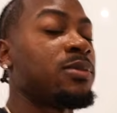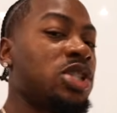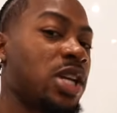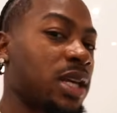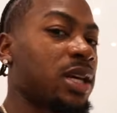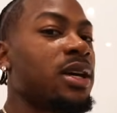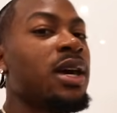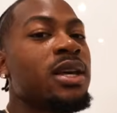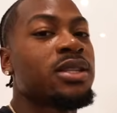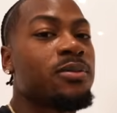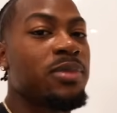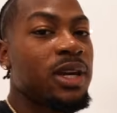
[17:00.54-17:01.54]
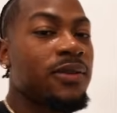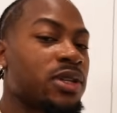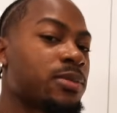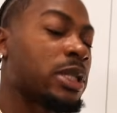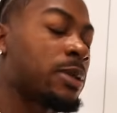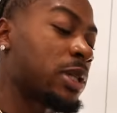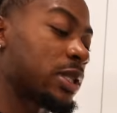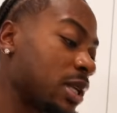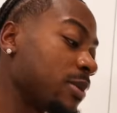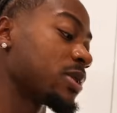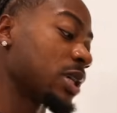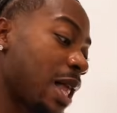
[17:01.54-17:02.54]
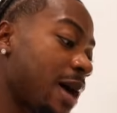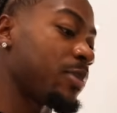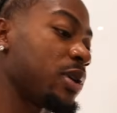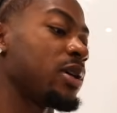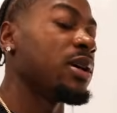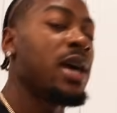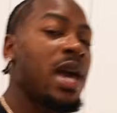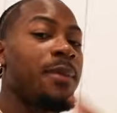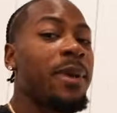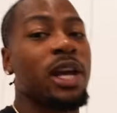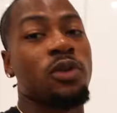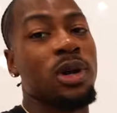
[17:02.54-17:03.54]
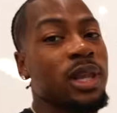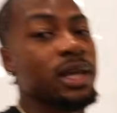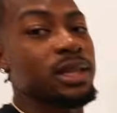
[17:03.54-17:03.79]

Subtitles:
chicken, some beef, some tilapia, and make it run like